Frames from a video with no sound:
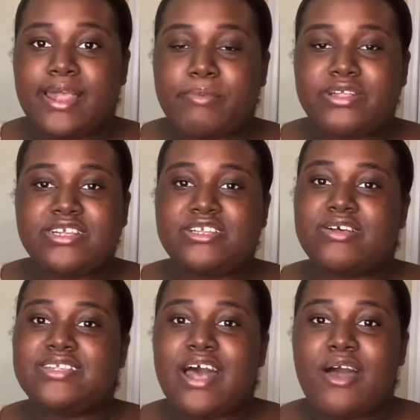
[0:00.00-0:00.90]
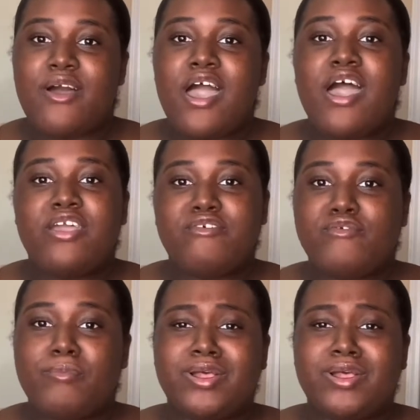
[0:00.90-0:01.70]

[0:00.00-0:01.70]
but just shows how your room is.